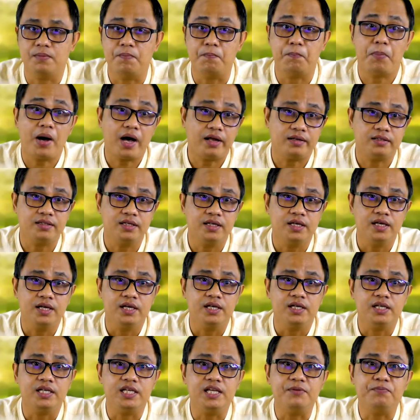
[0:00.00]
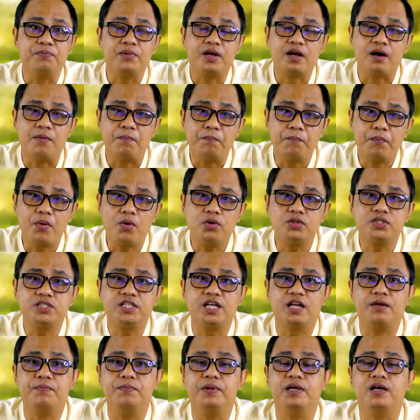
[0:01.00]
but if
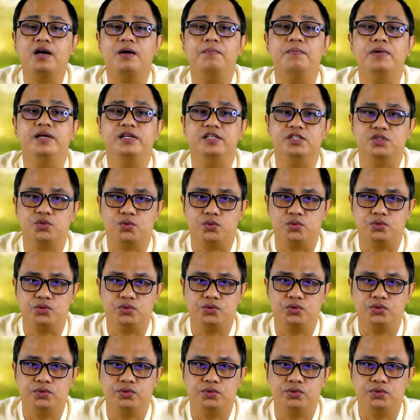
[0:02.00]
composted, become a resource.